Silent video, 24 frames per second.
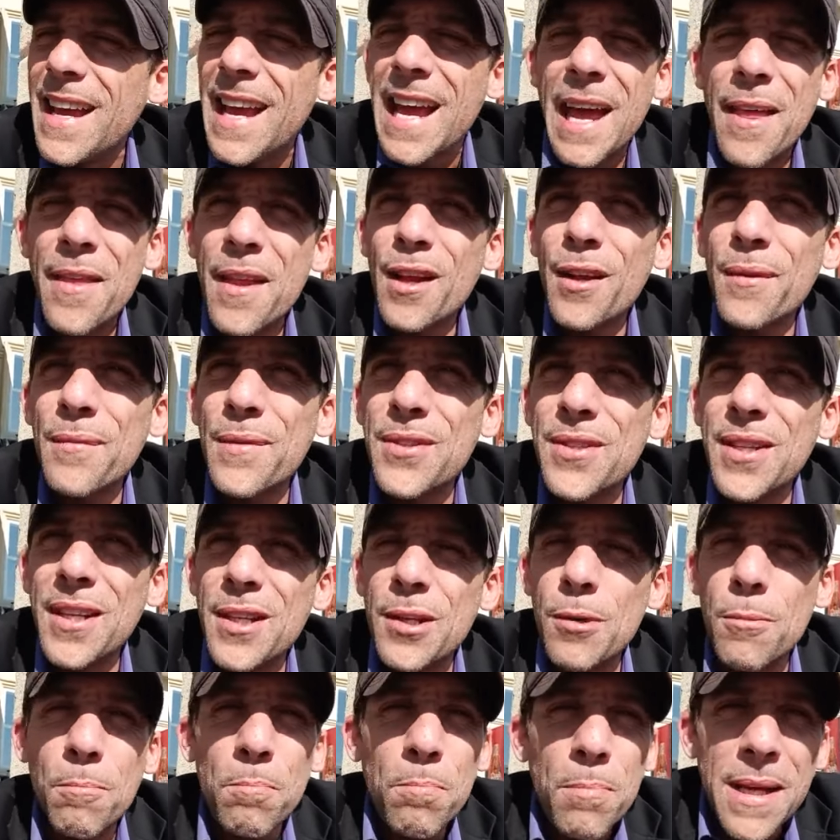And then all of a sudden
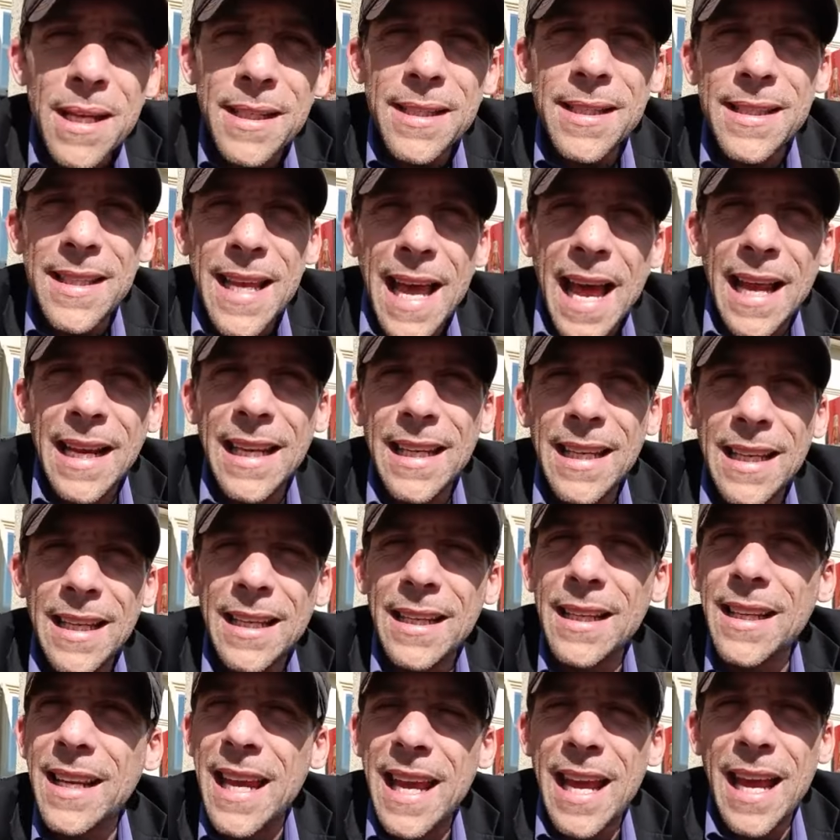you miss that
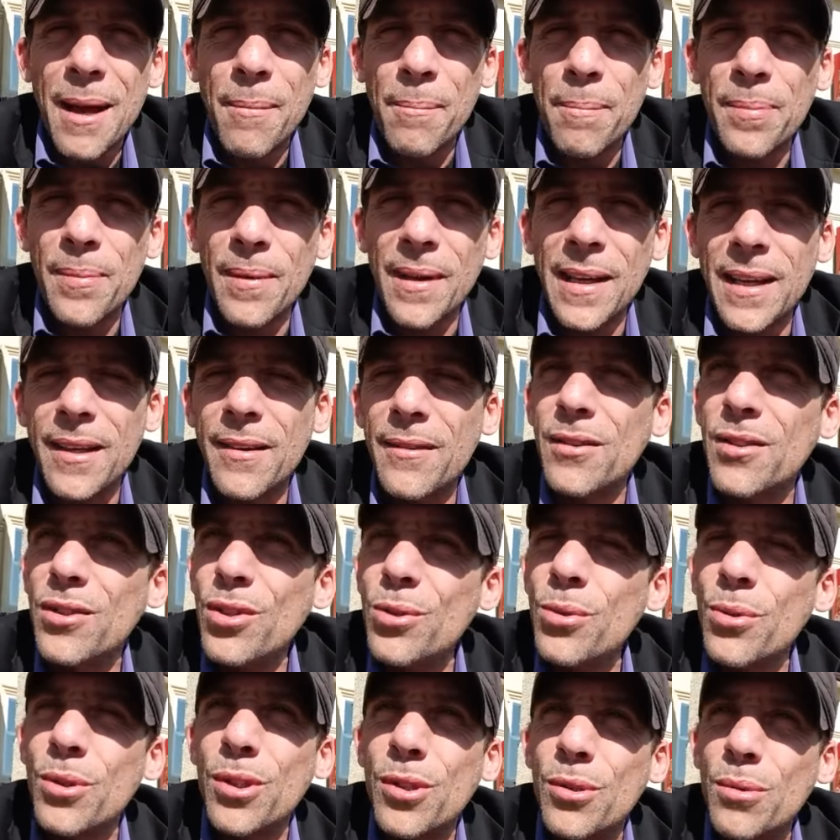camp like
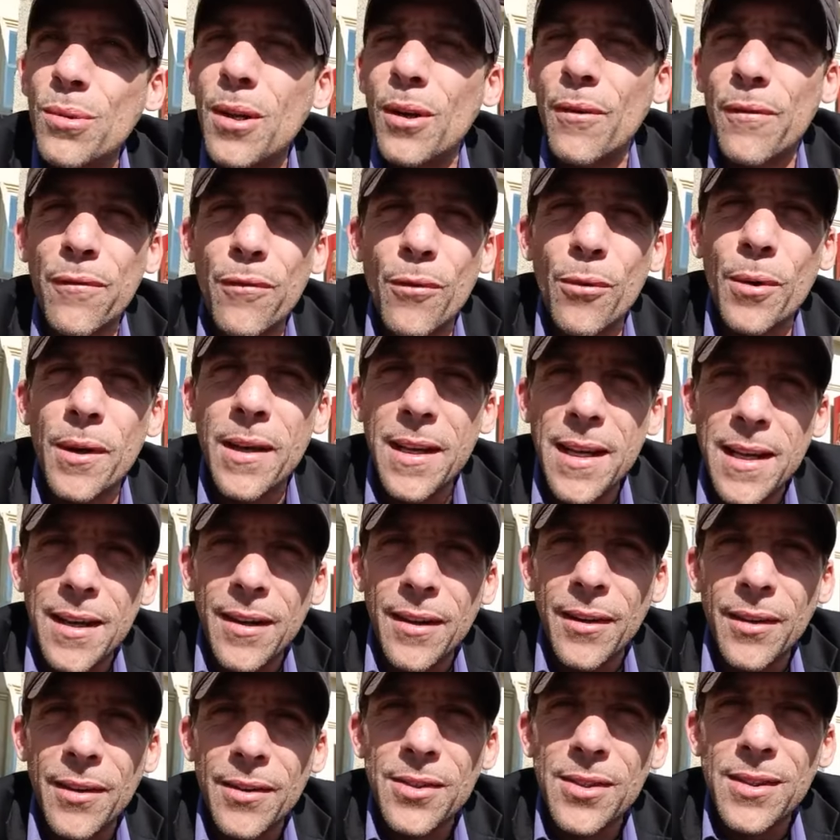two or three or four
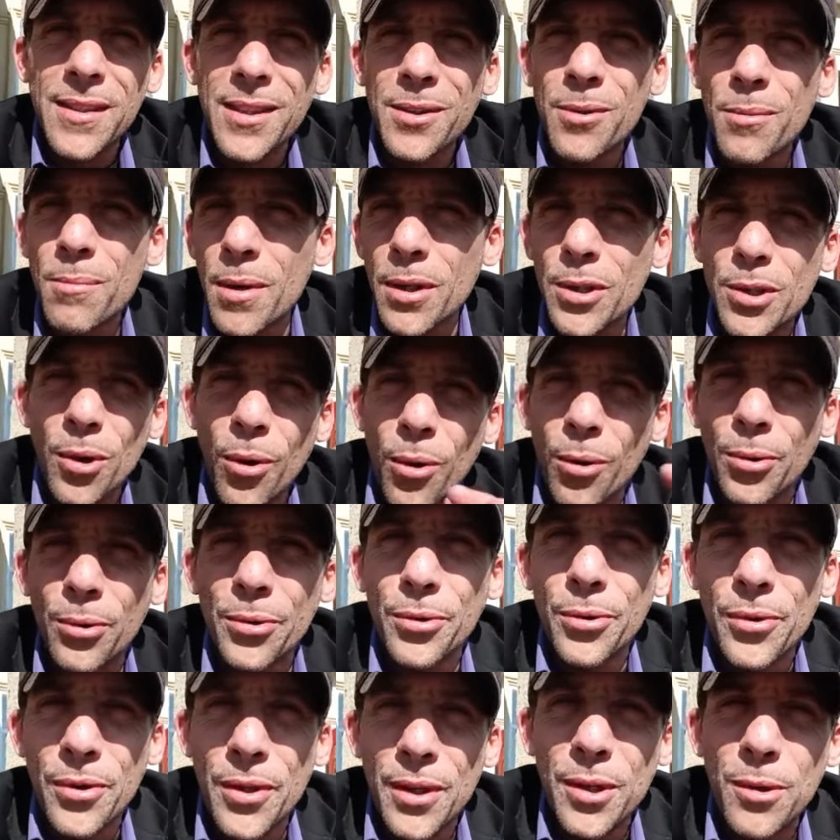years, and you're much
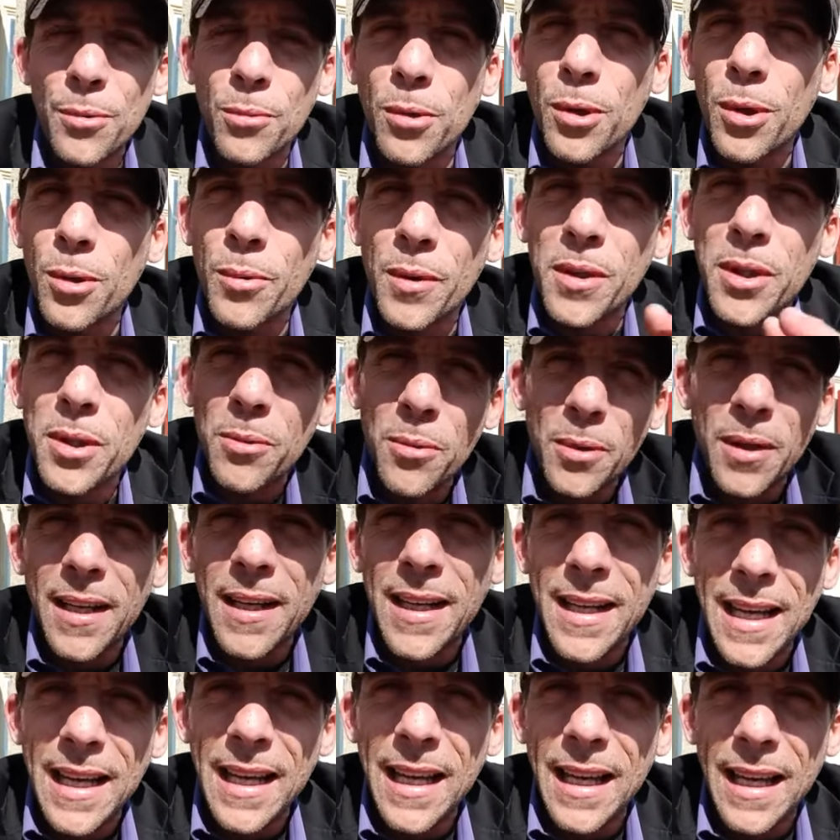older than you were when you were a
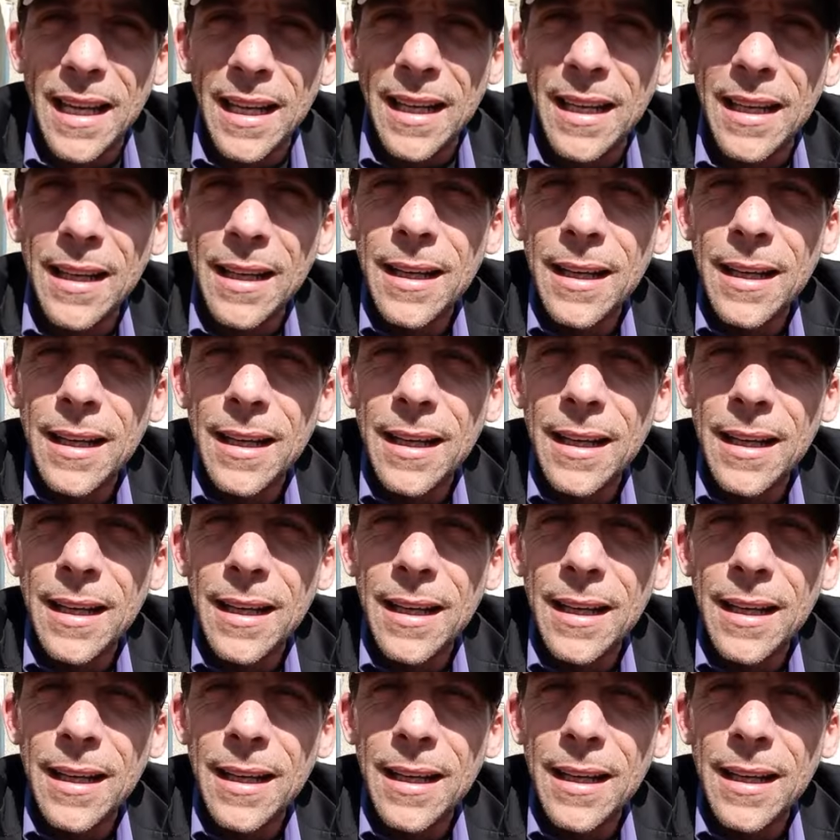kid.